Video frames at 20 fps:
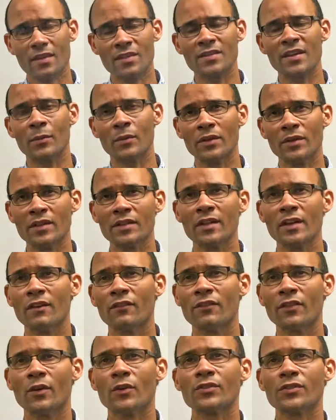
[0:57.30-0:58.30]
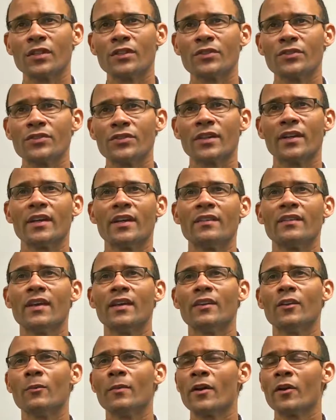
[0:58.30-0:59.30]
that we need to help folks understand
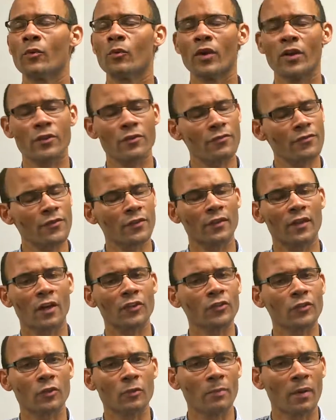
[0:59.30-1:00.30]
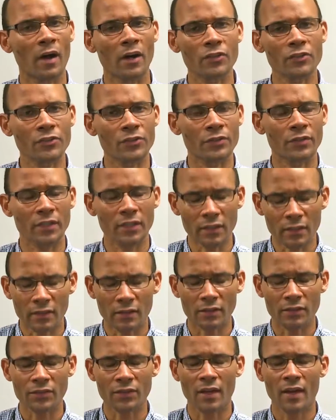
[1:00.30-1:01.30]
that no matter what your theological posture
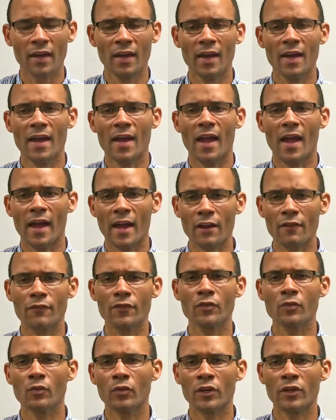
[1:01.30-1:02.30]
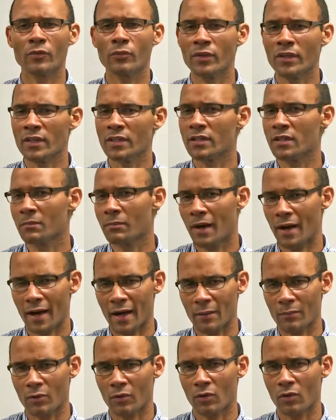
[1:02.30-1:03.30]
is, everyone reads the
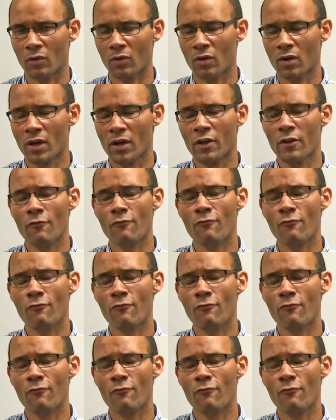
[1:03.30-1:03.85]
Bible